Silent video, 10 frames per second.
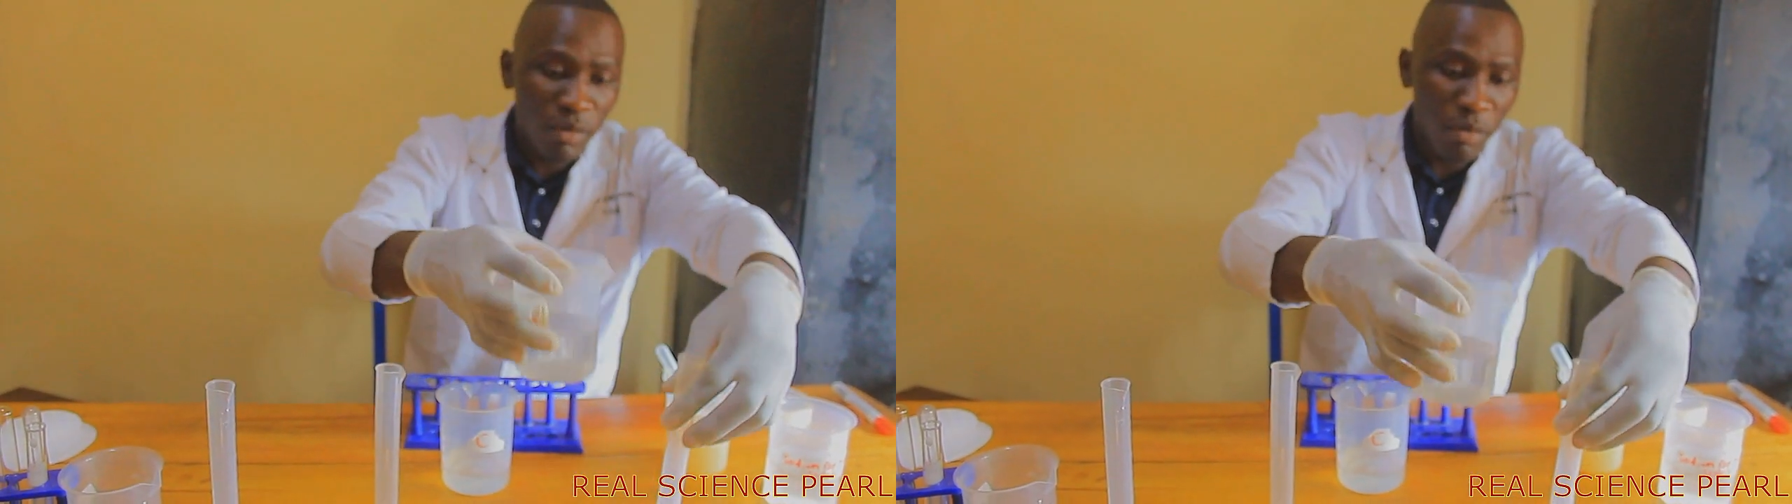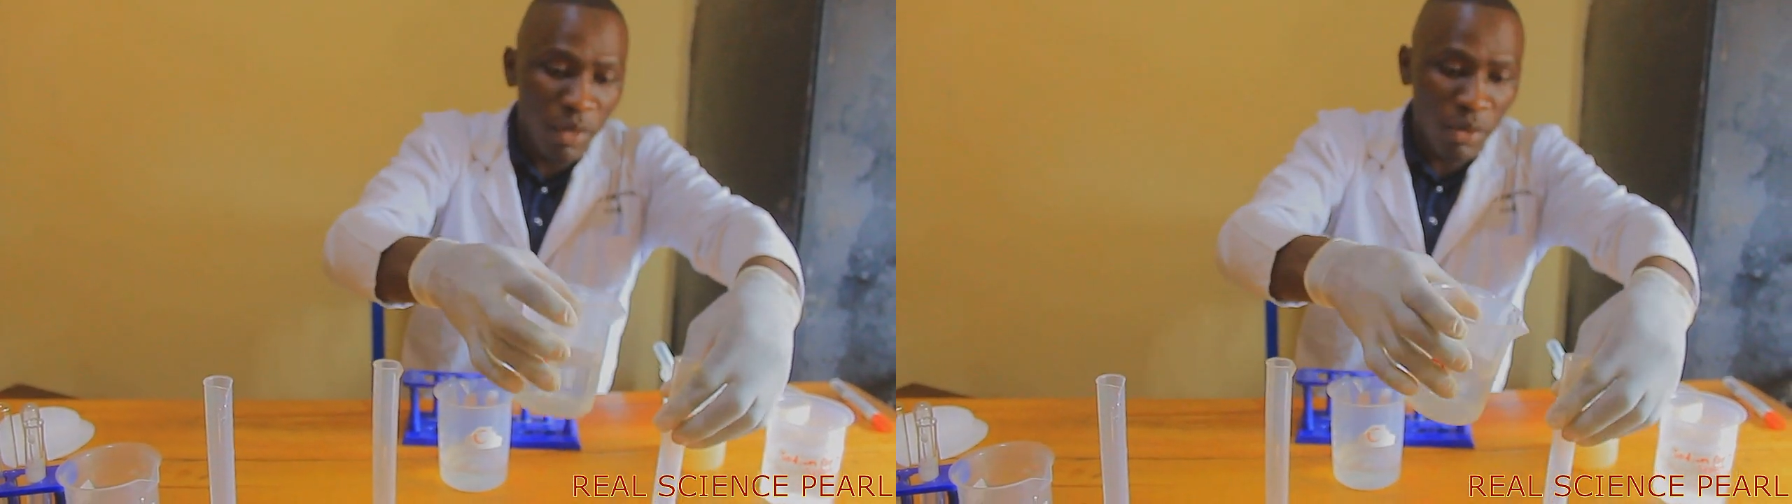
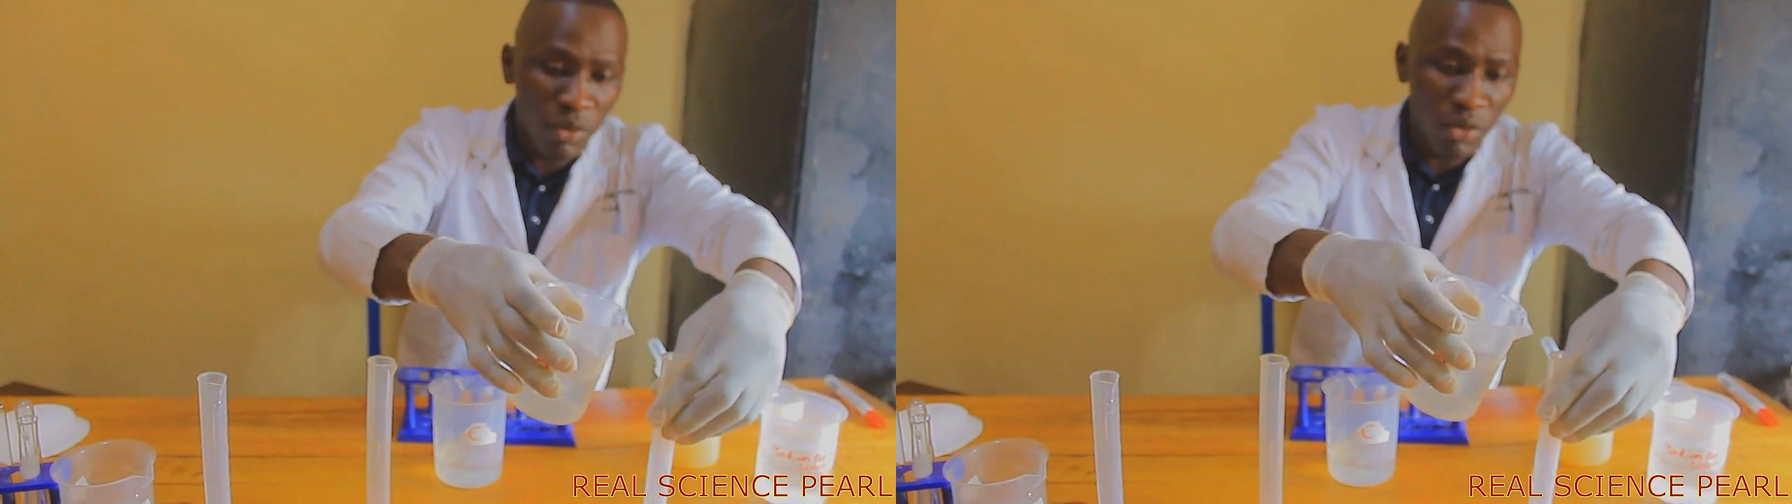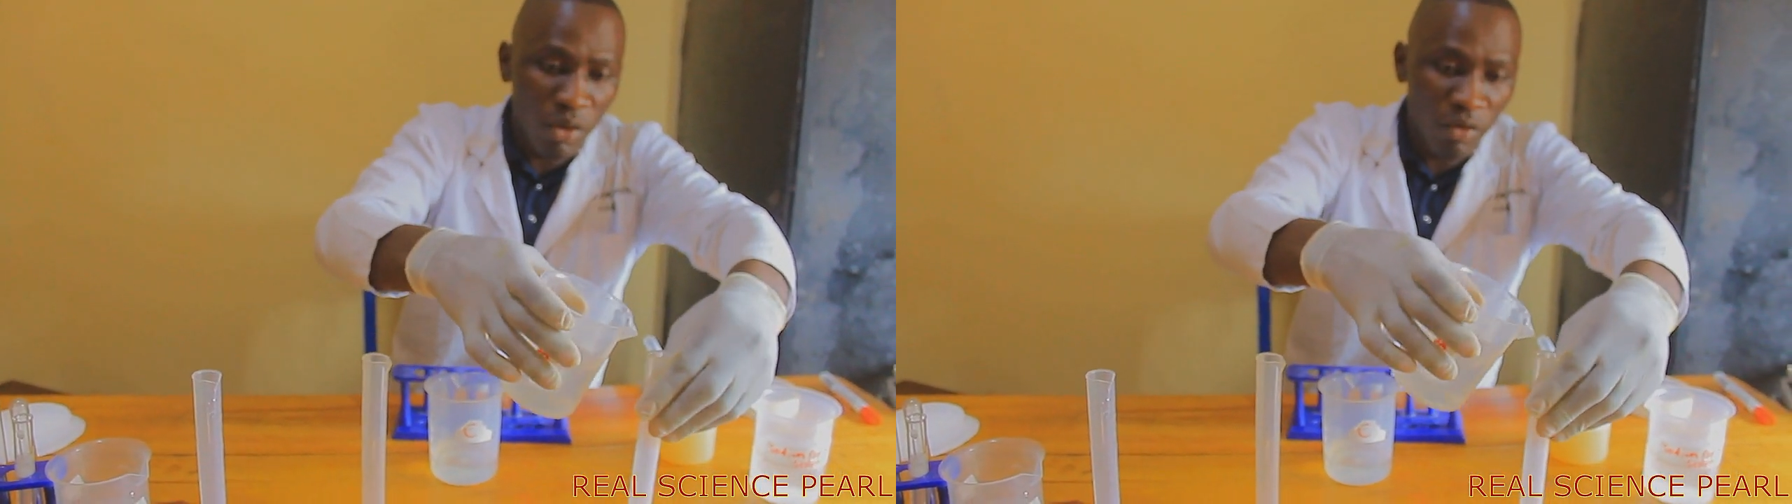
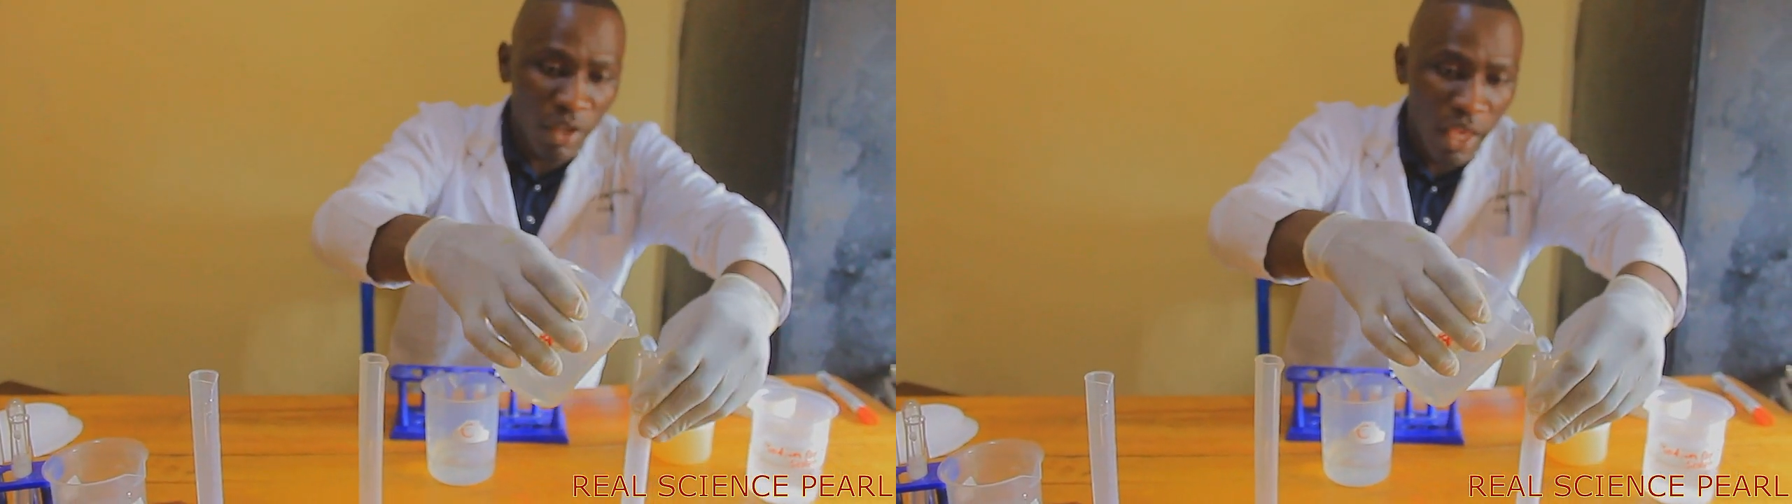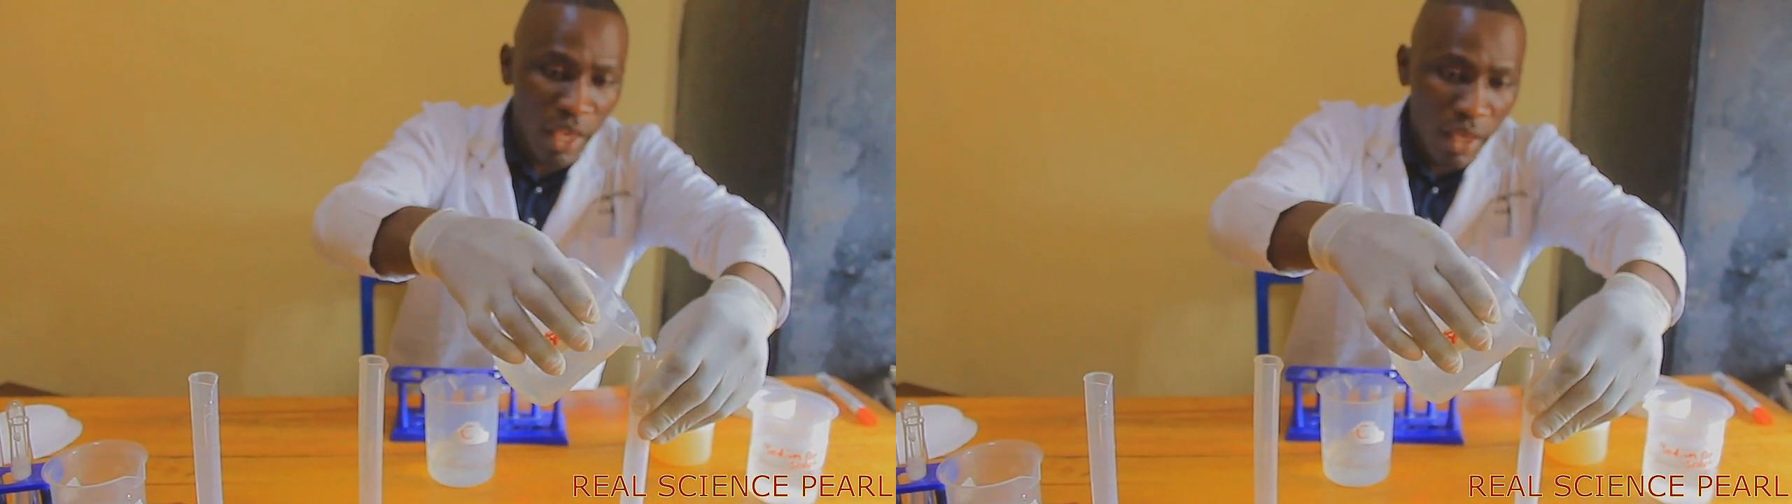mils of
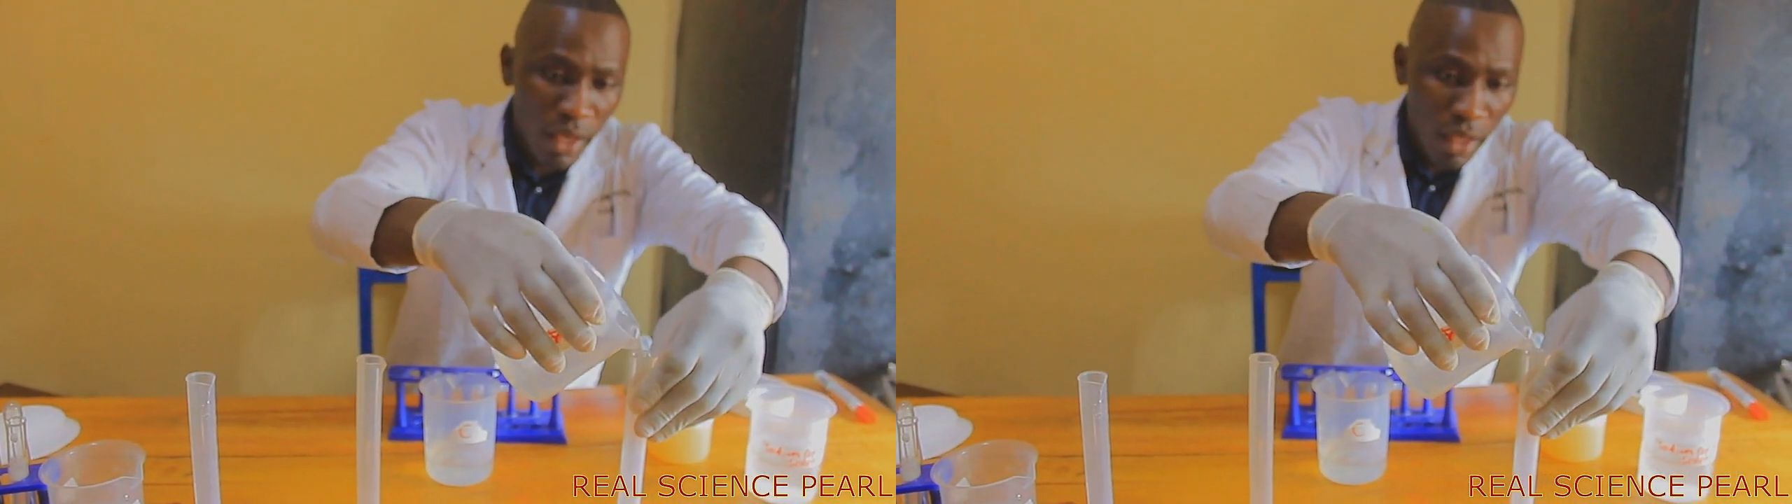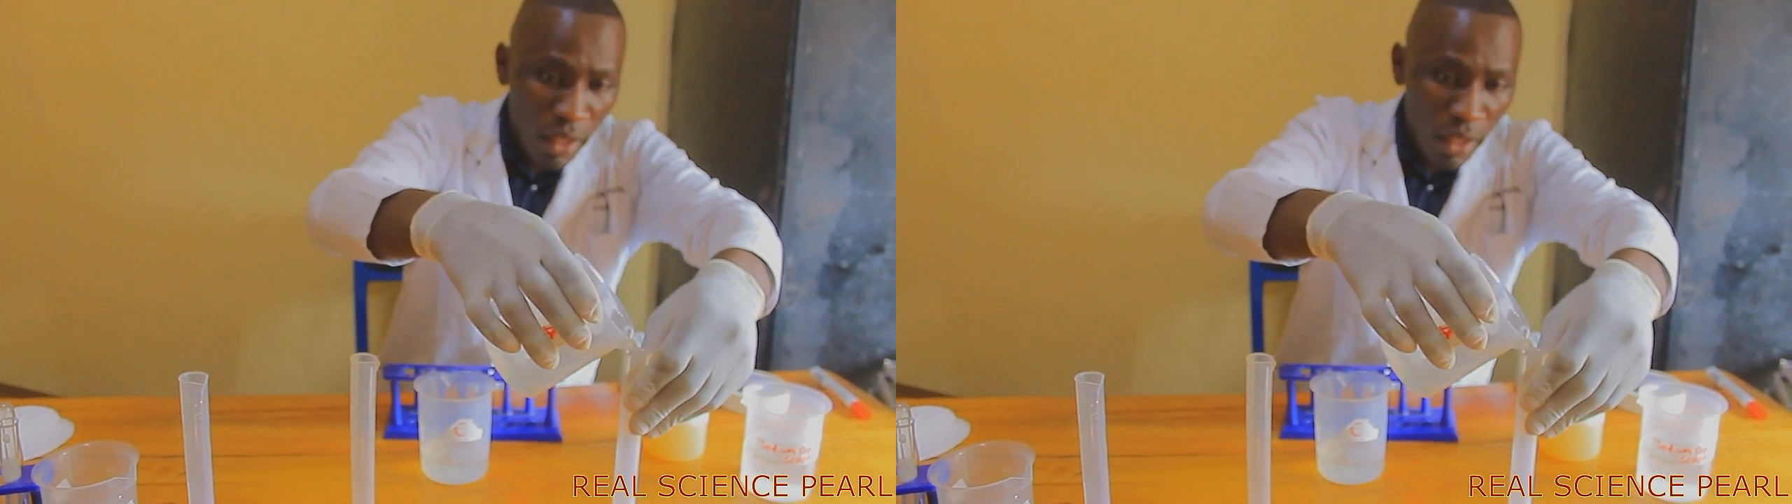A,